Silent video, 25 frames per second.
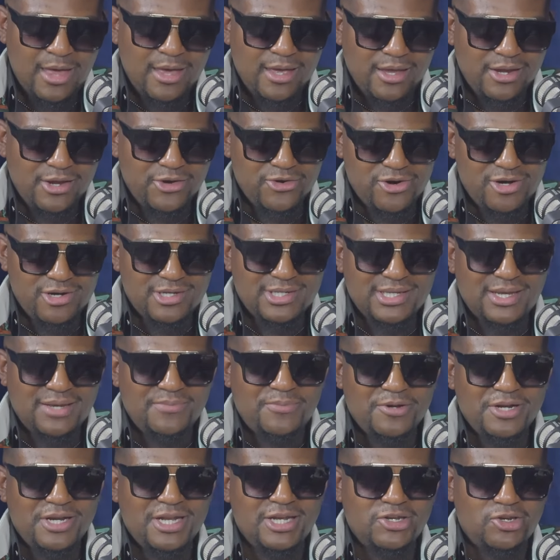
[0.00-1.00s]
He rocks
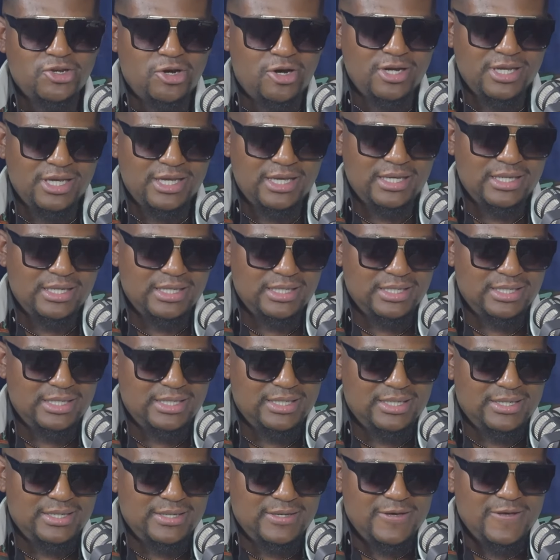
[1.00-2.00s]
up on a donkey.
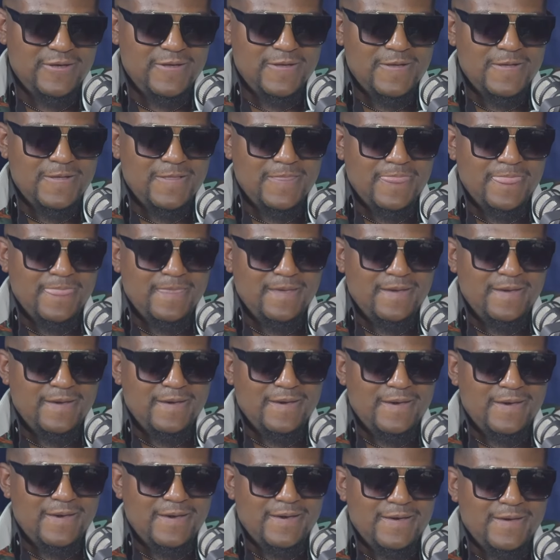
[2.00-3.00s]

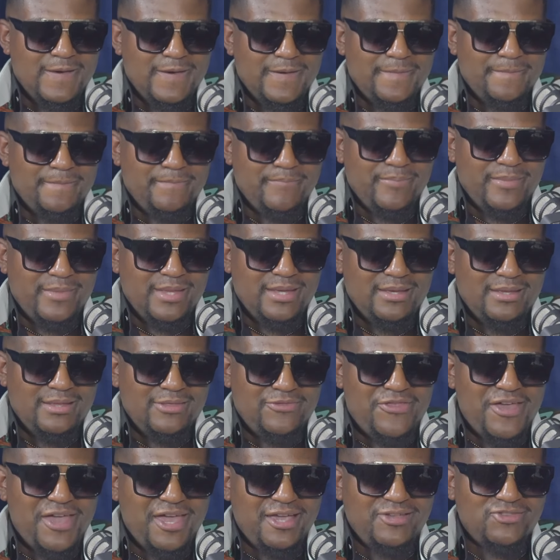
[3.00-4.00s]

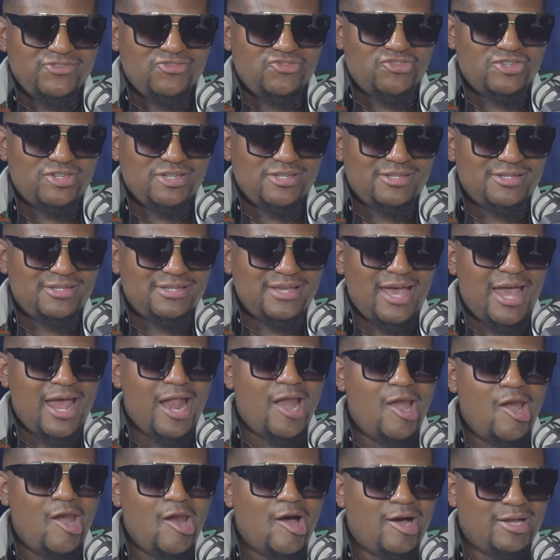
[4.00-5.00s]
There is just
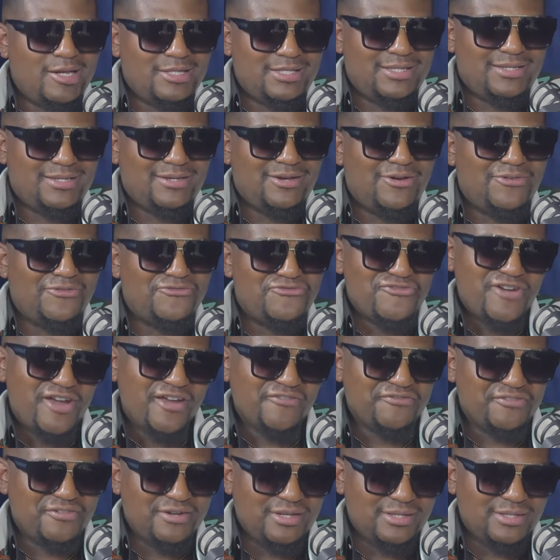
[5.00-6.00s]
a lot of
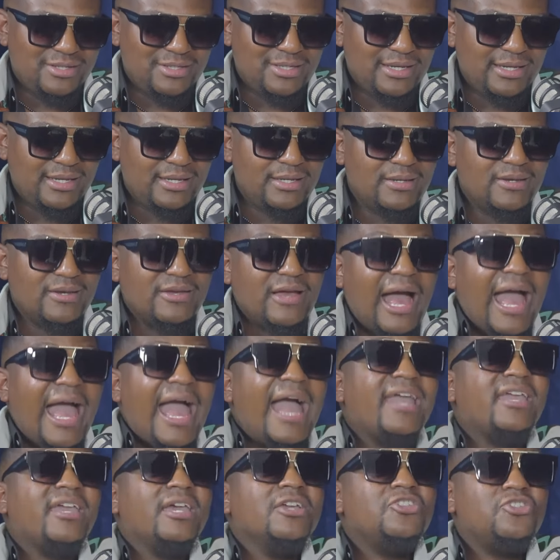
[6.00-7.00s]
referencing.
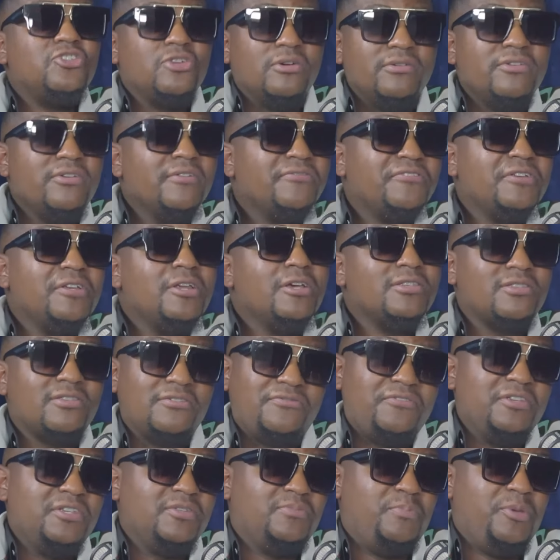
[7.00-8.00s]
I get you. Your
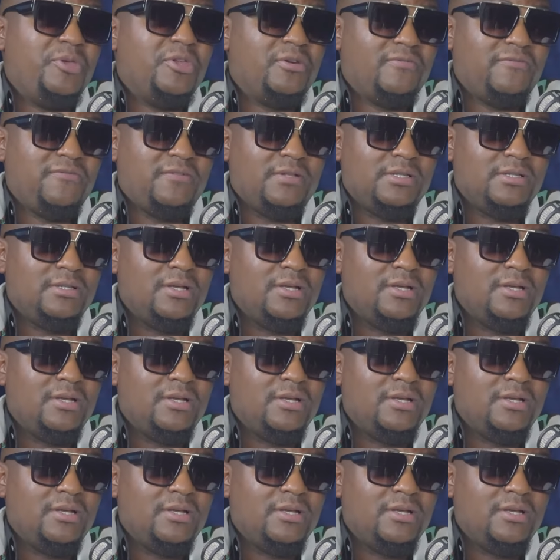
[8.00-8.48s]
philosophy is beautiful.